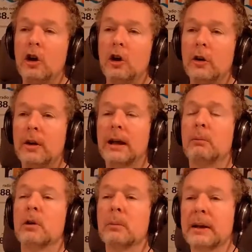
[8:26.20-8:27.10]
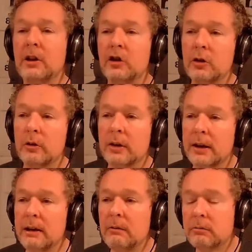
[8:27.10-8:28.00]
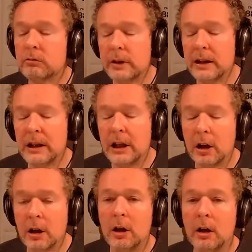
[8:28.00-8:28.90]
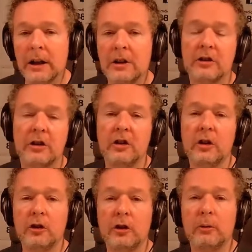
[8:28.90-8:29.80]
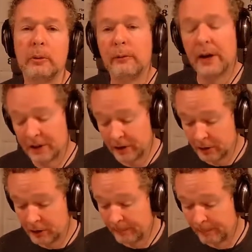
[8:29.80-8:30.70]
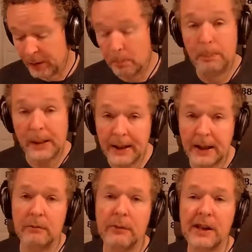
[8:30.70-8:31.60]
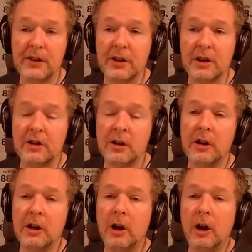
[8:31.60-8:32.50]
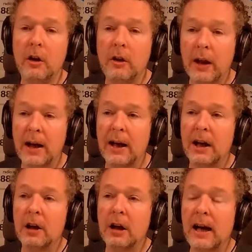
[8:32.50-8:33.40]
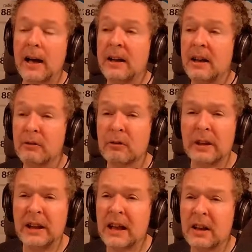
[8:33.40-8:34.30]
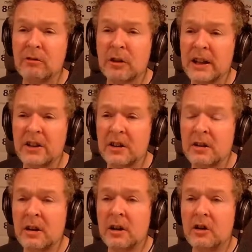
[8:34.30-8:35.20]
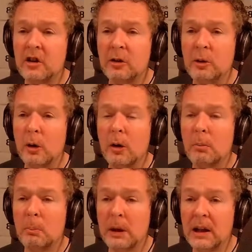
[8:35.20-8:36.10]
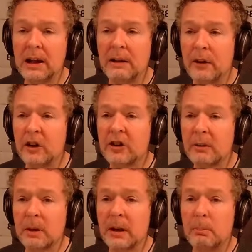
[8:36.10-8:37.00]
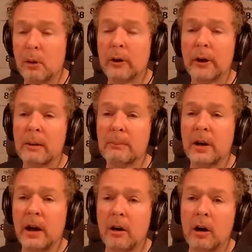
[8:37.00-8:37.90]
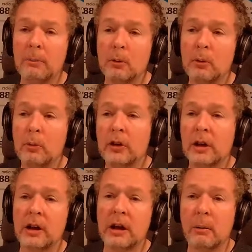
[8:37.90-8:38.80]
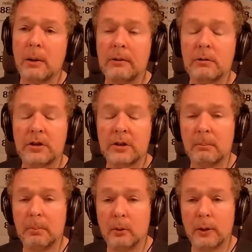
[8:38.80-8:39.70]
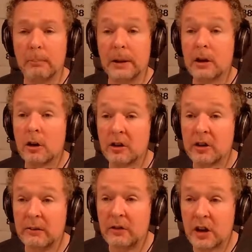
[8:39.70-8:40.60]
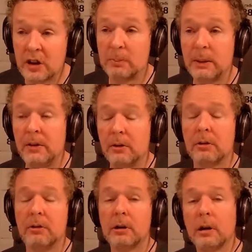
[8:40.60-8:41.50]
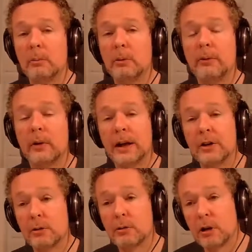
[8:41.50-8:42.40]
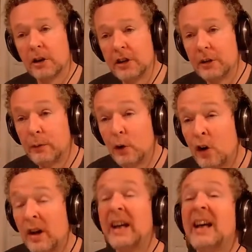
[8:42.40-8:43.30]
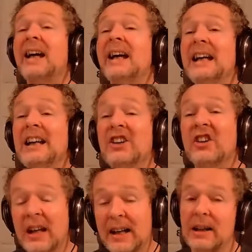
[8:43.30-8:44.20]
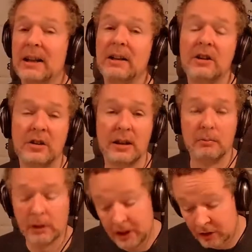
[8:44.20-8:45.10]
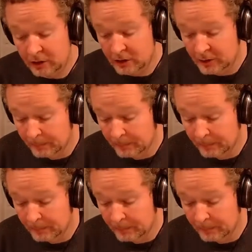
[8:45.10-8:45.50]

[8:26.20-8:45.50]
they want to make sure that they really hurt institutional investors, the big investors that had every reason to believe that somebody borrowing up to their eyeballs was going to go under at some point, because they've just been through the global financial crisis for exactly the same reasons.